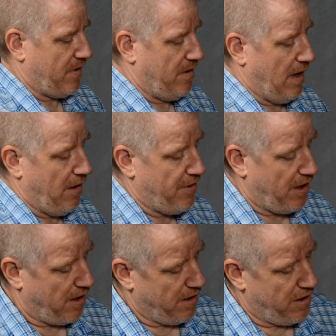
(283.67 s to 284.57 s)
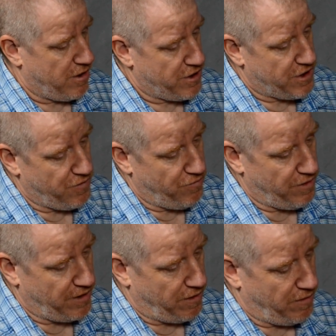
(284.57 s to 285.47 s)
Now there are two
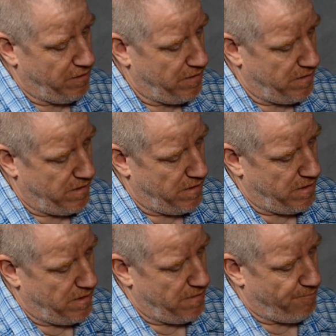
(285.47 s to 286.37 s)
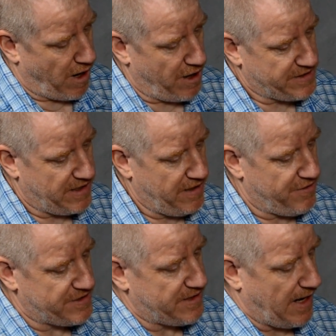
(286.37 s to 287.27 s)
little marks on
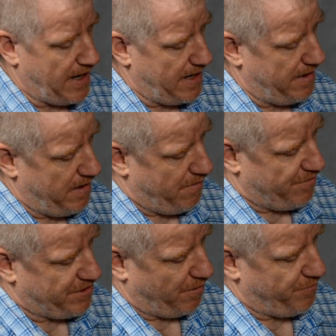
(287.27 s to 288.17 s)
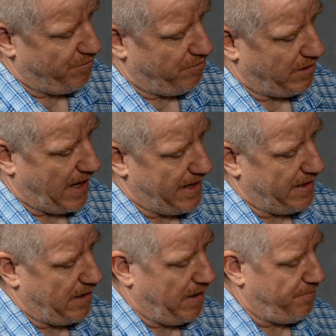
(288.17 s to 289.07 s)
either side which help you line
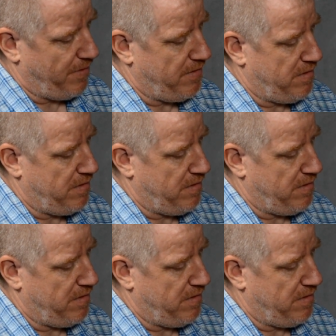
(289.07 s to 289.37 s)
it up.